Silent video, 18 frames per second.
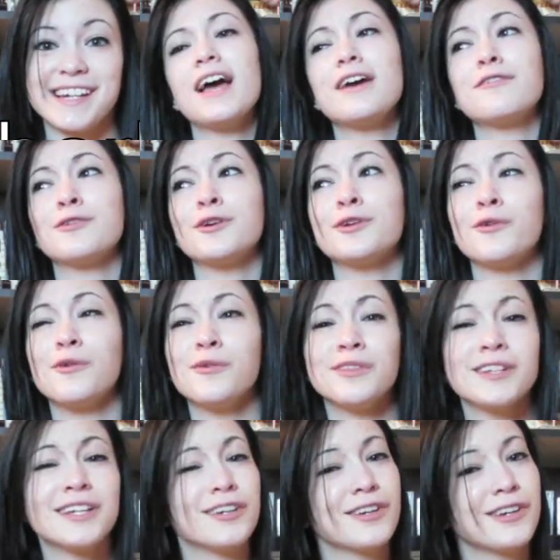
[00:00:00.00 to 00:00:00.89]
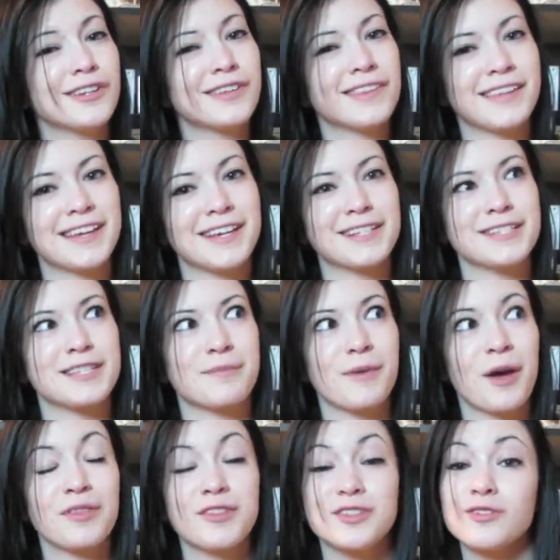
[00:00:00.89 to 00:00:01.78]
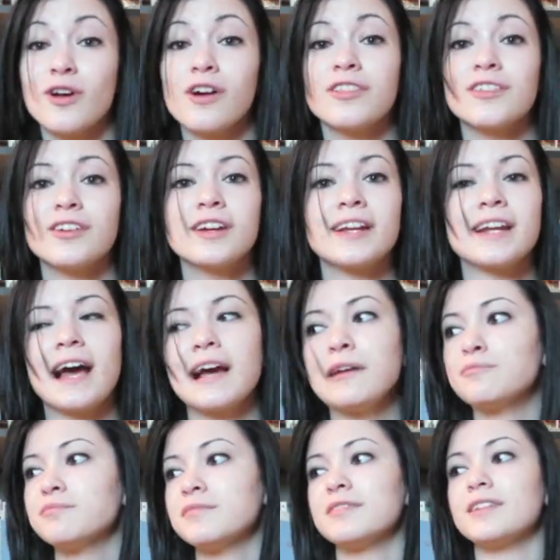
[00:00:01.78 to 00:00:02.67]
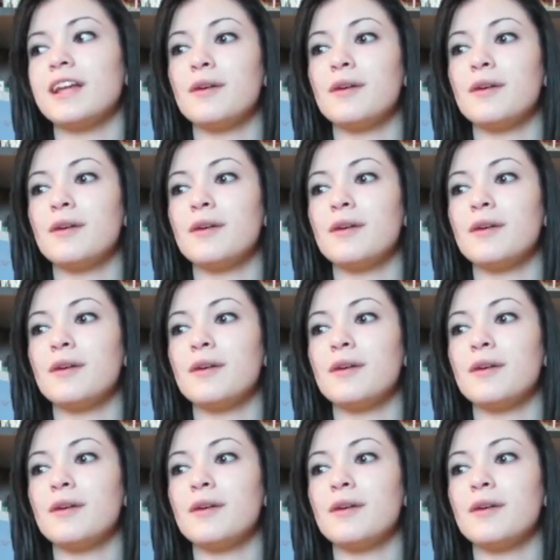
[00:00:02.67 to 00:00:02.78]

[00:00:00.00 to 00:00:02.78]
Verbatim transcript: I have heard only good things about this author, and I'm,